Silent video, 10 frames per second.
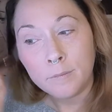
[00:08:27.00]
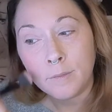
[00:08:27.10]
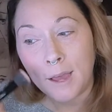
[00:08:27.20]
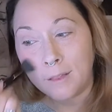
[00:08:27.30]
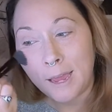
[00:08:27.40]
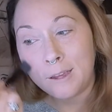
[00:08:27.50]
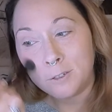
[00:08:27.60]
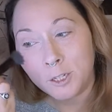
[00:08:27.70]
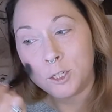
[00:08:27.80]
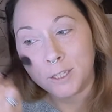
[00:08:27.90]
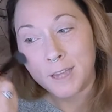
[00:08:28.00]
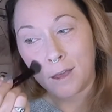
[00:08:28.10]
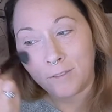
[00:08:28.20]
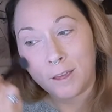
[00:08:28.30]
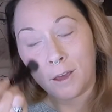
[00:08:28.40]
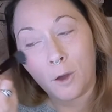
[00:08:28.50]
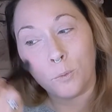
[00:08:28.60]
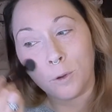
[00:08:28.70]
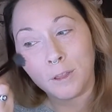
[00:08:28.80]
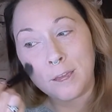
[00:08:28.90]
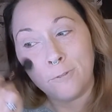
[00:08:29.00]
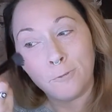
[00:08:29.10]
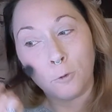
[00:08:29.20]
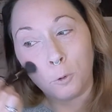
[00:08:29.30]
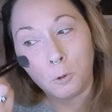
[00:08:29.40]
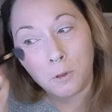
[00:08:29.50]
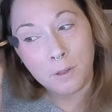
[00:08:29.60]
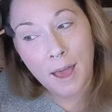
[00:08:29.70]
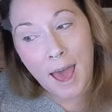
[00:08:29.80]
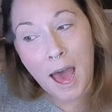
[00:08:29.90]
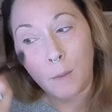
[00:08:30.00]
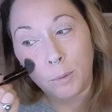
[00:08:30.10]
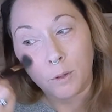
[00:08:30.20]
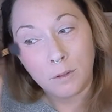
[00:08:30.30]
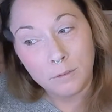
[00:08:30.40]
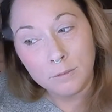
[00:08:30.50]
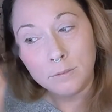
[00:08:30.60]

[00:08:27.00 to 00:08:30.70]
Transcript: I like to just have like a really full apple.